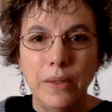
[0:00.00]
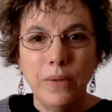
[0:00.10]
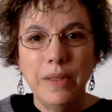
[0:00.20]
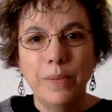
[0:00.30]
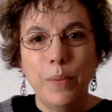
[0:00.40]
do
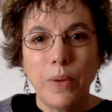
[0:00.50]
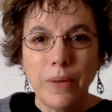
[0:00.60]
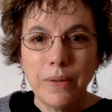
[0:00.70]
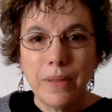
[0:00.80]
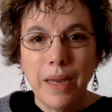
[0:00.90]
these
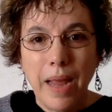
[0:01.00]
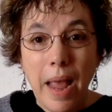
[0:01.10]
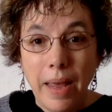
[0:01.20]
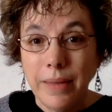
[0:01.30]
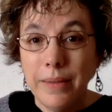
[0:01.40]
borders. I
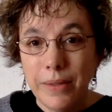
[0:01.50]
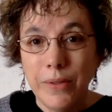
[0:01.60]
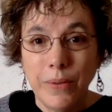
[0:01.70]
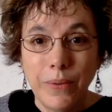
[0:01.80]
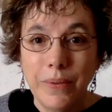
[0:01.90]
had to
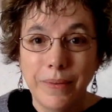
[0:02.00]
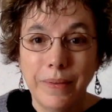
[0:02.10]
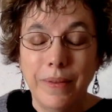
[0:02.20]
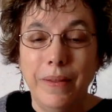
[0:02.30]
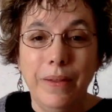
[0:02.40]
do
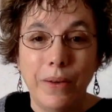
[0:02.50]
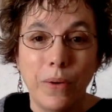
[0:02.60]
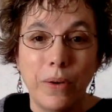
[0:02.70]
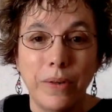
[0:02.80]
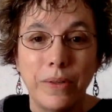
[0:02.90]
the
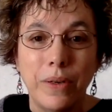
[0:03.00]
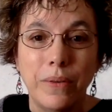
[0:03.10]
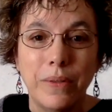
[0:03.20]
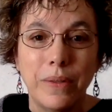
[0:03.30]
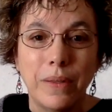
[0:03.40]

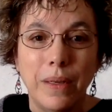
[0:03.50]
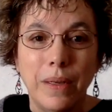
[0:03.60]
cornerstones.